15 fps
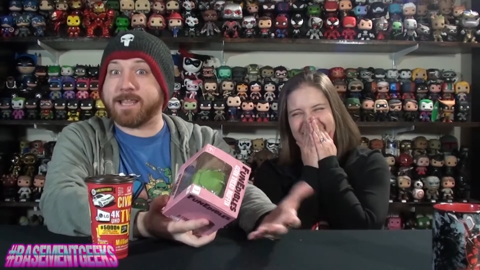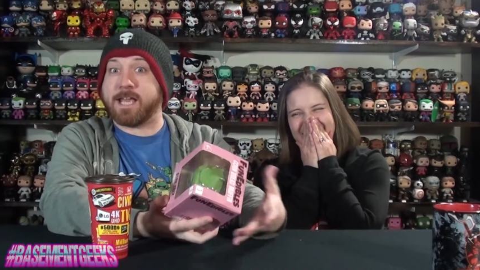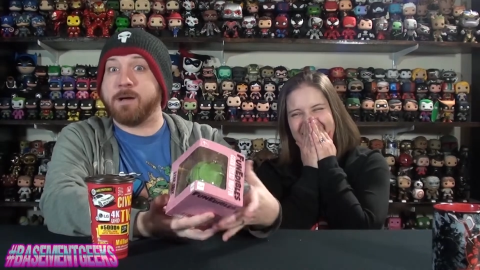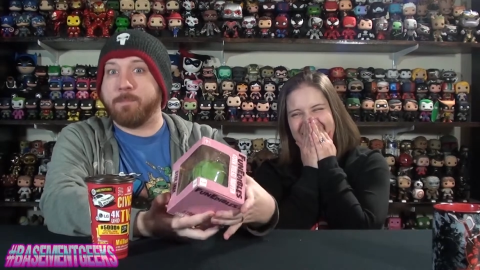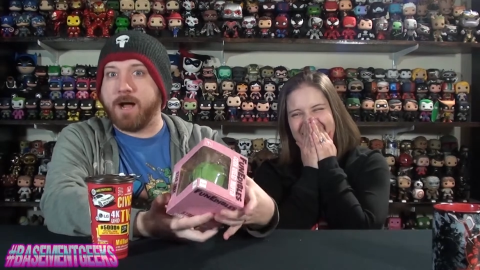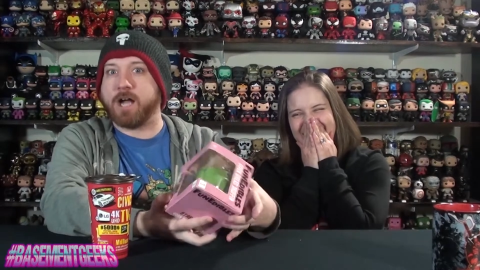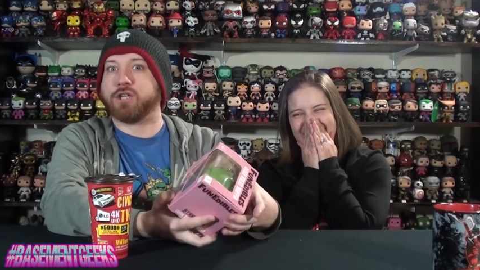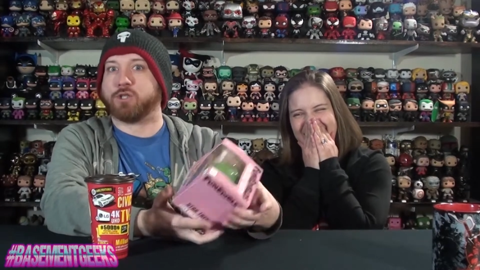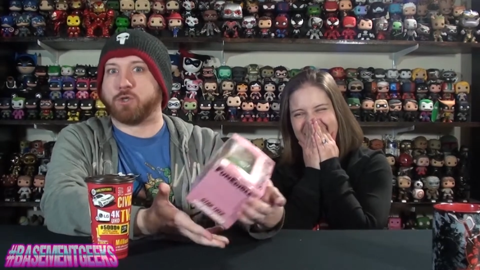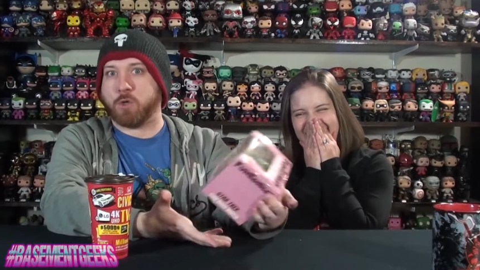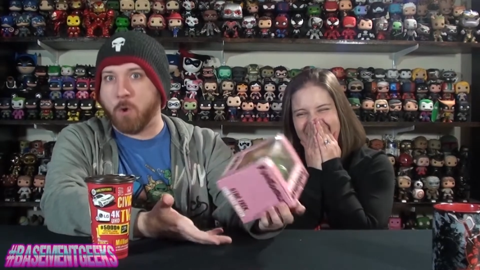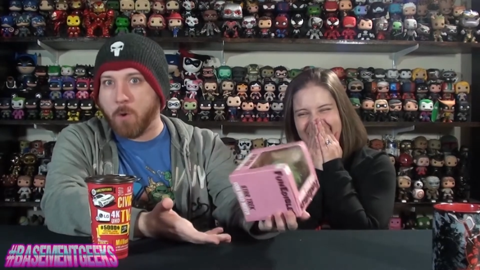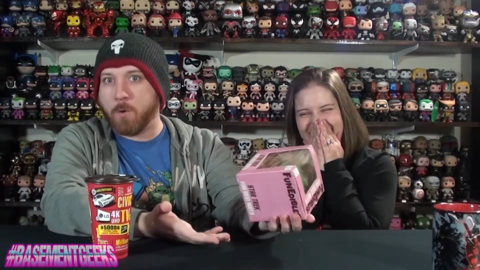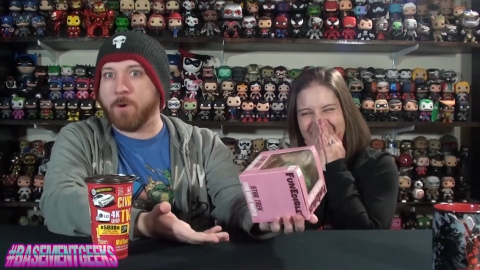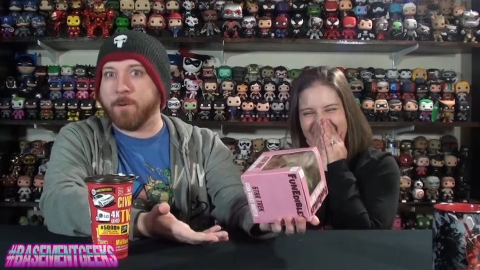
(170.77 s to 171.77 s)
Speaker 1: Come on,
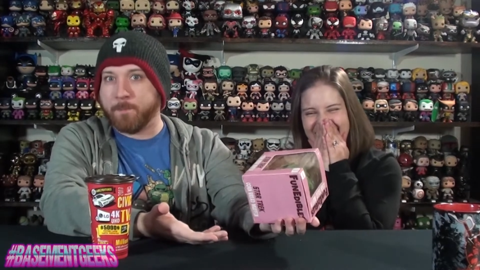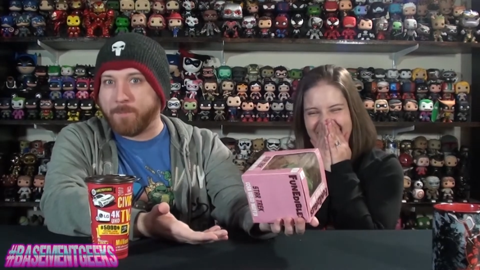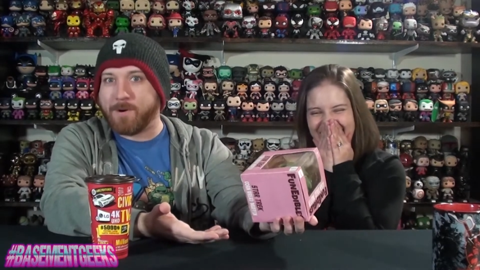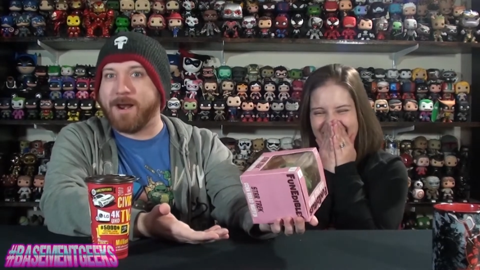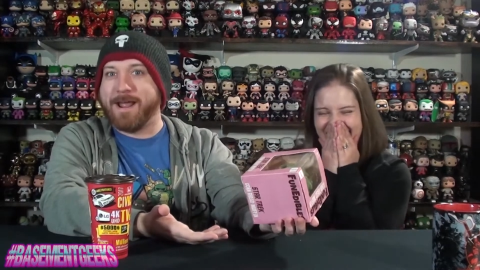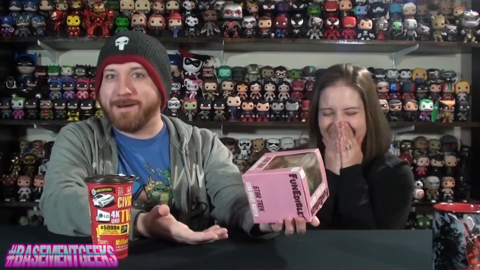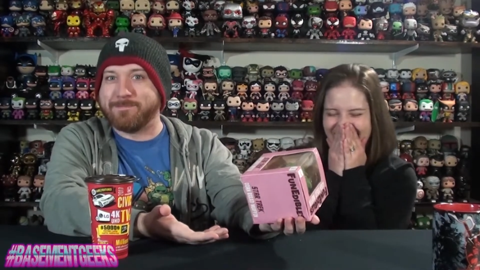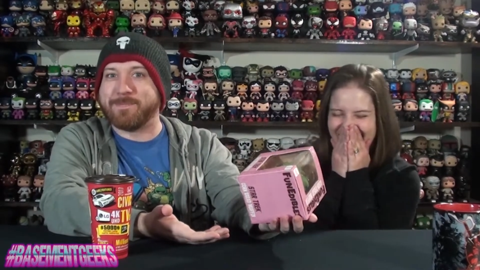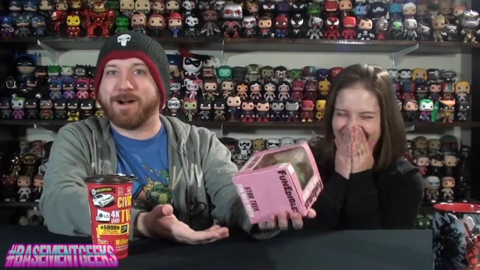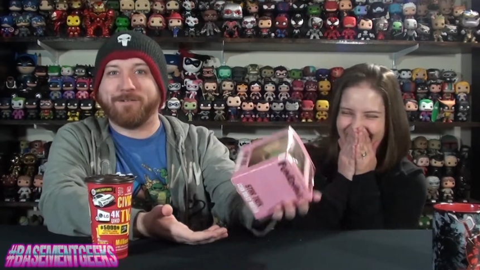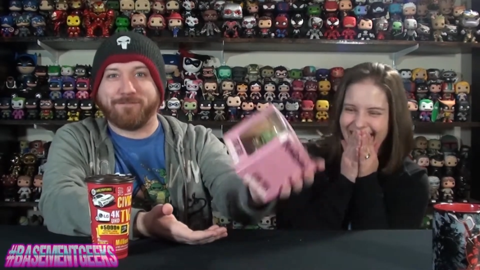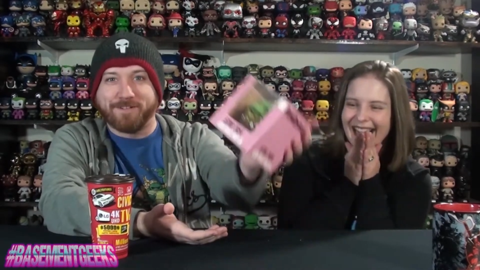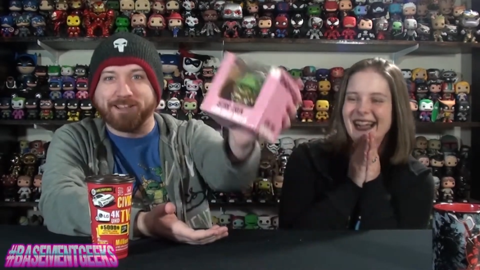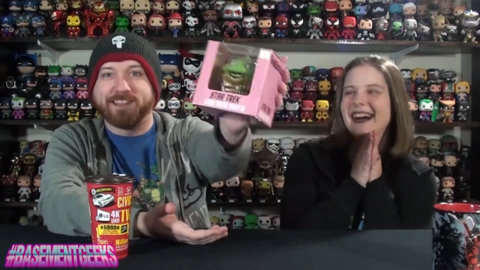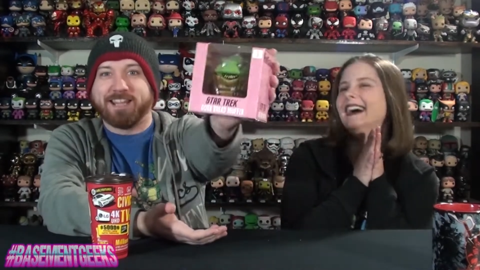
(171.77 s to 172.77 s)
Gorn bread
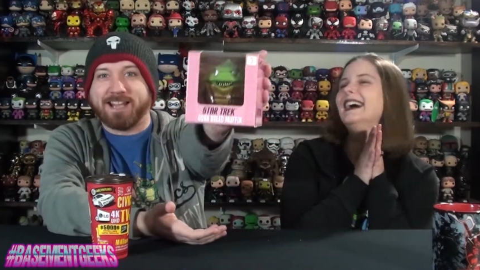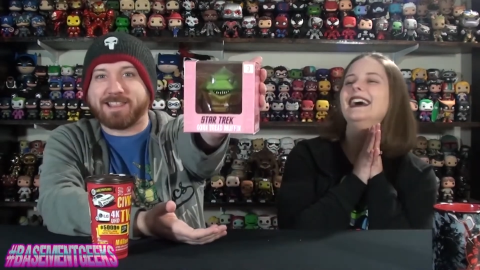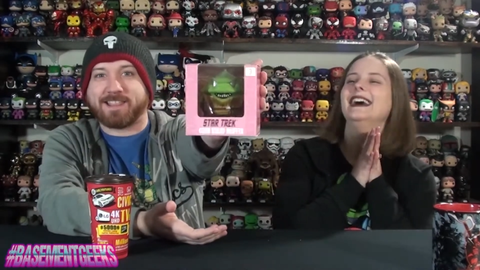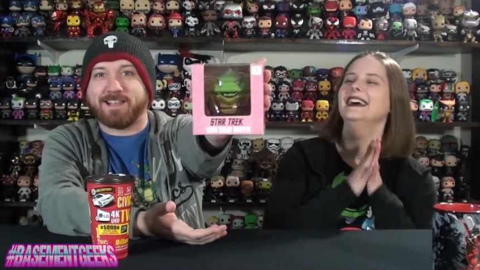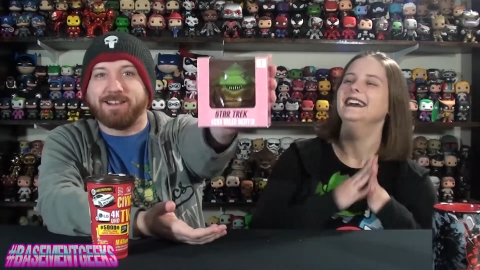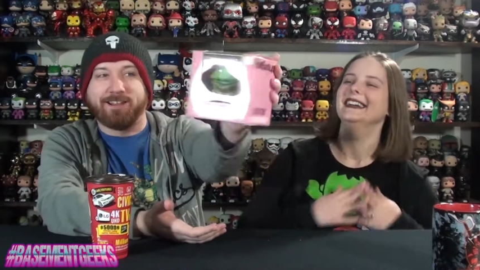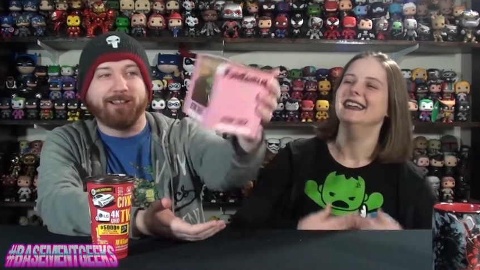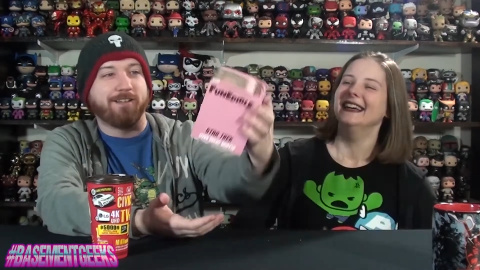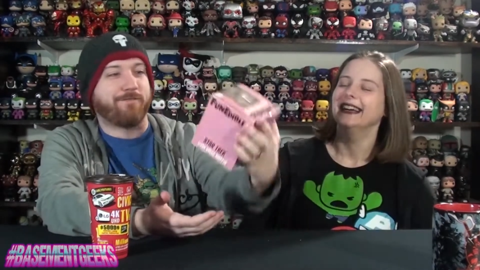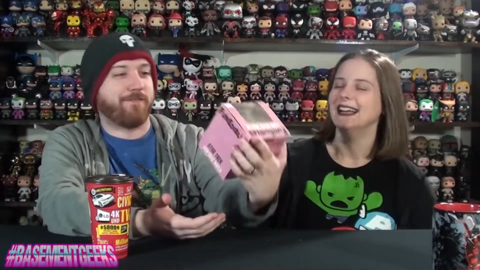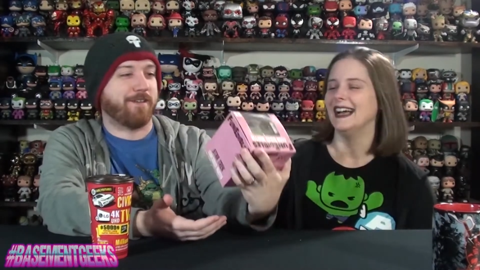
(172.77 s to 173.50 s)
muffin. That's hilarious.